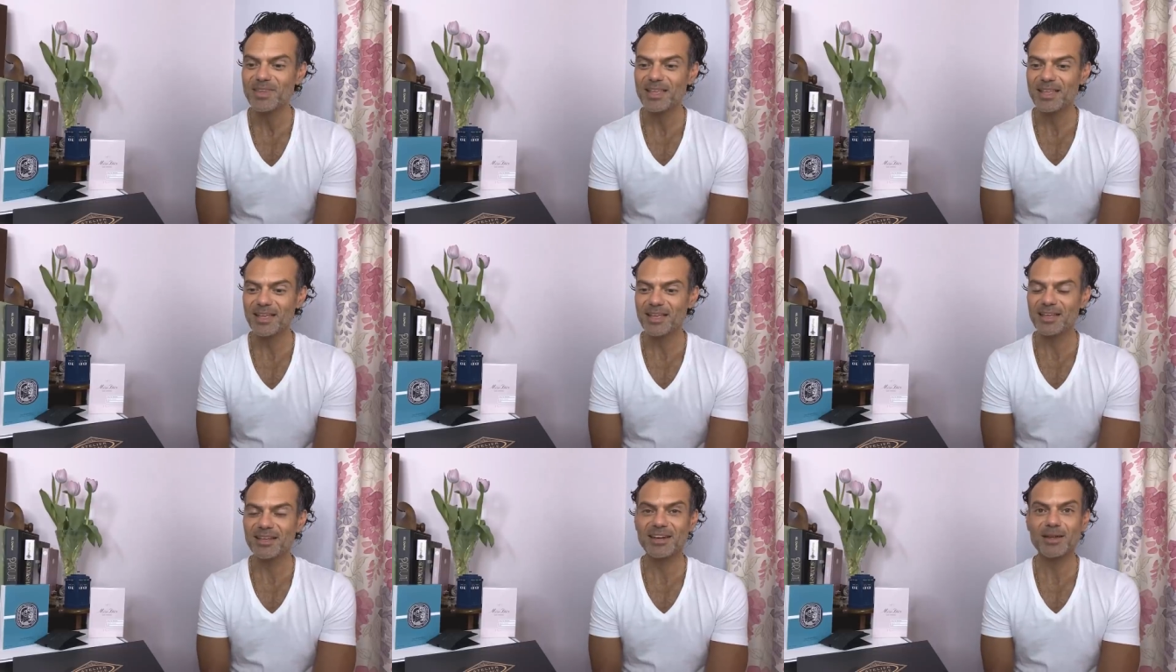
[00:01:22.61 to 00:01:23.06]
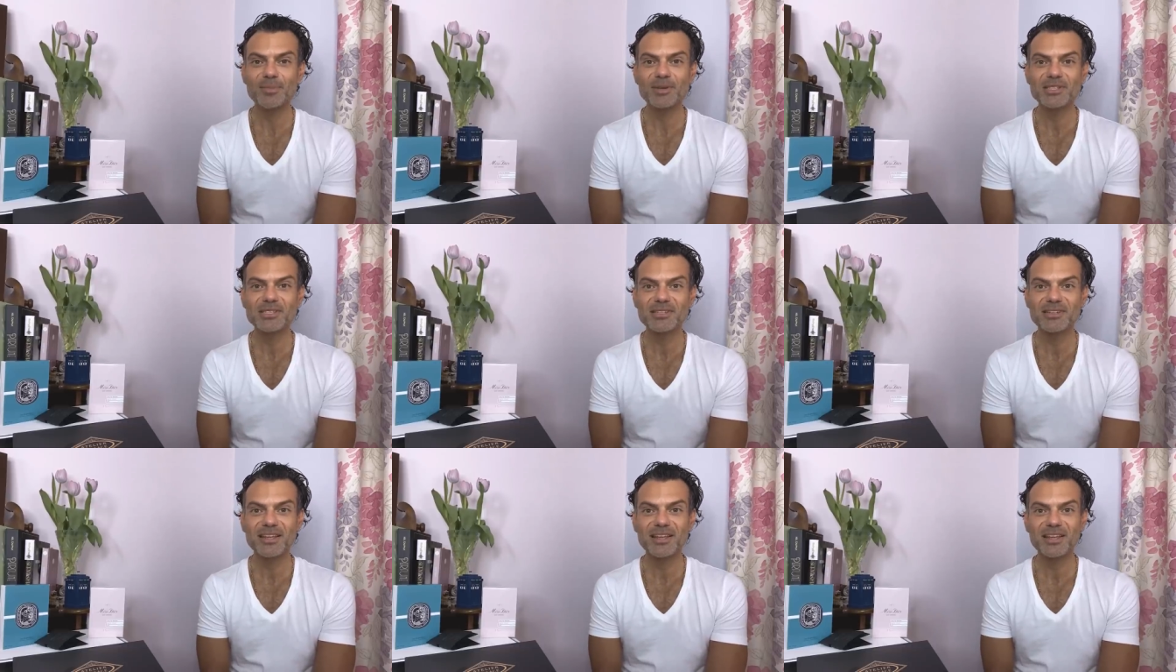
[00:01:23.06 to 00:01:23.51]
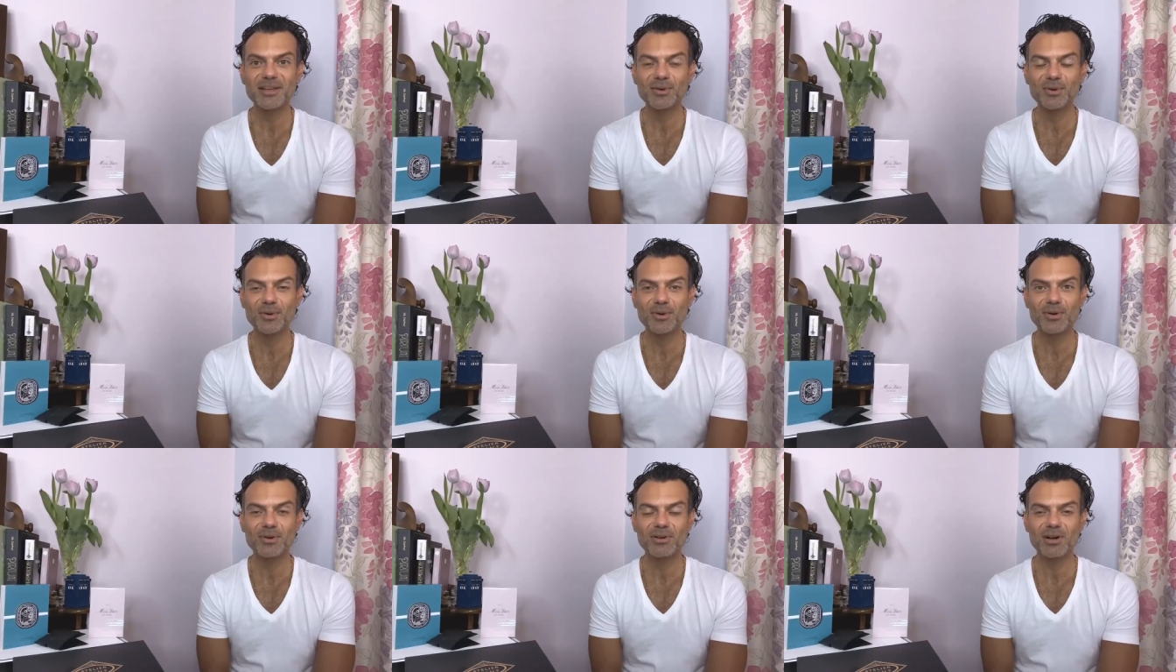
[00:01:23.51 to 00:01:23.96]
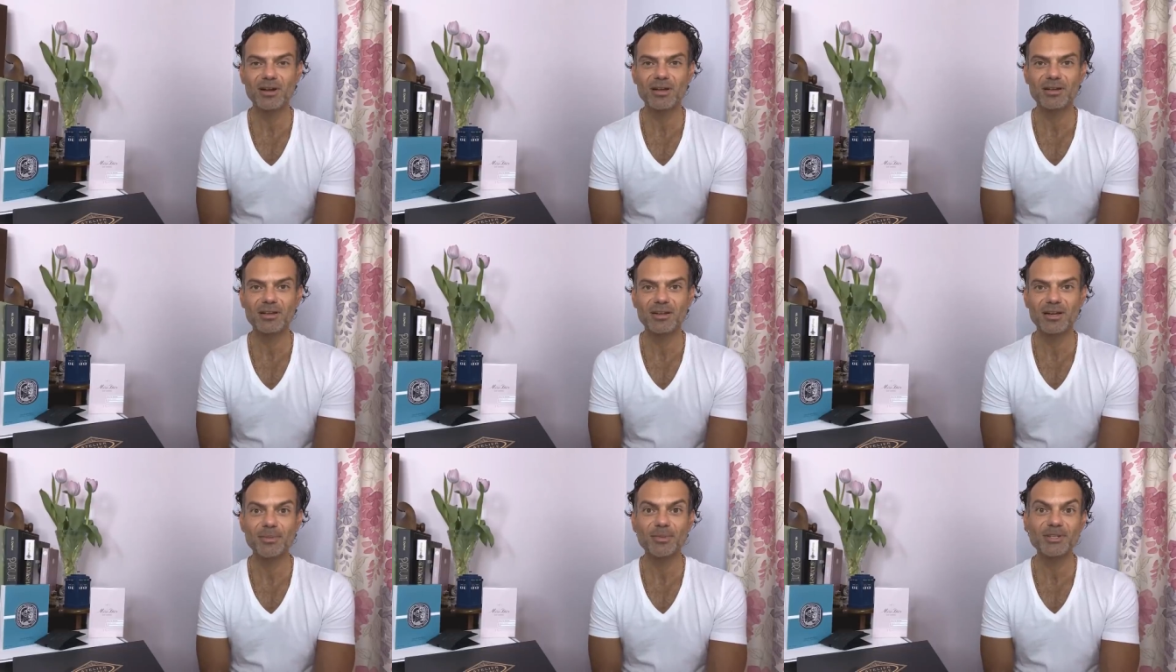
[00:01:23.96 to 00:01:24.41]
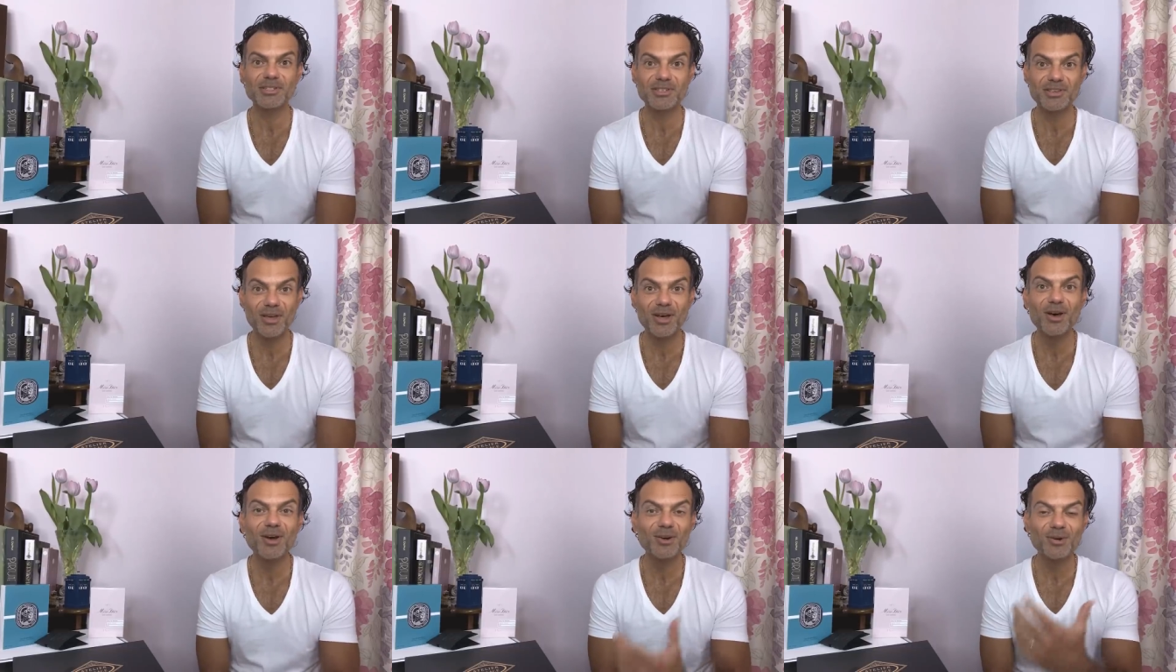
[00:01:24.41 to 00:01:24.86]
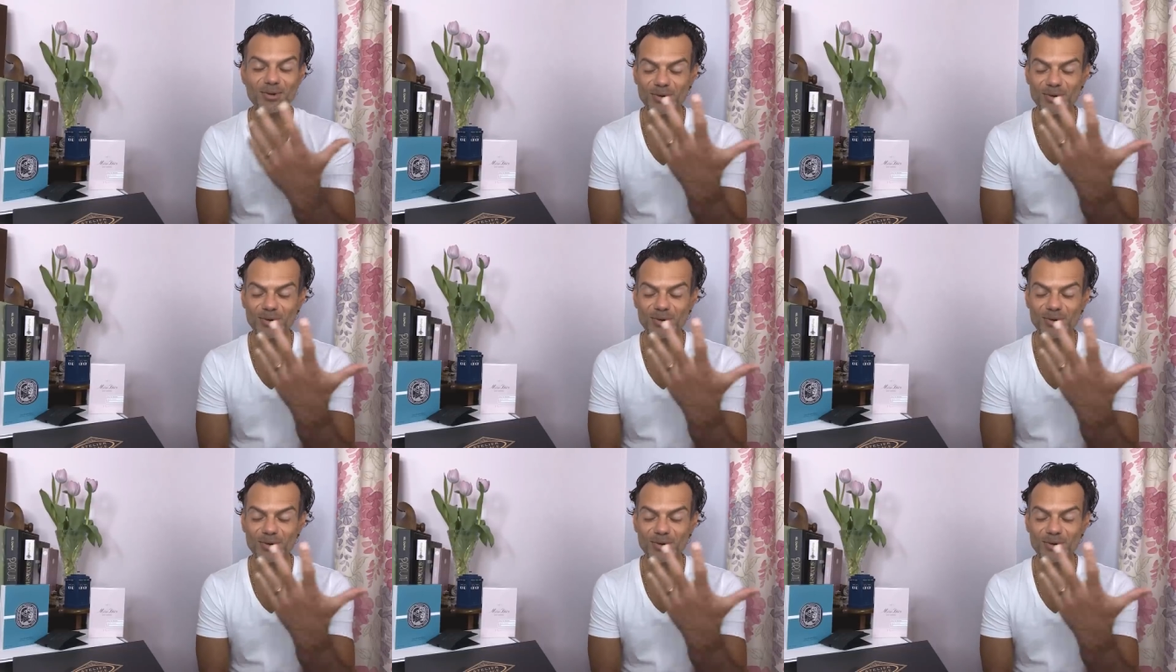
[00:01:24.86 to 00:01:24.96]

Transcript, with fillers: uh, namaste or uh, namaskar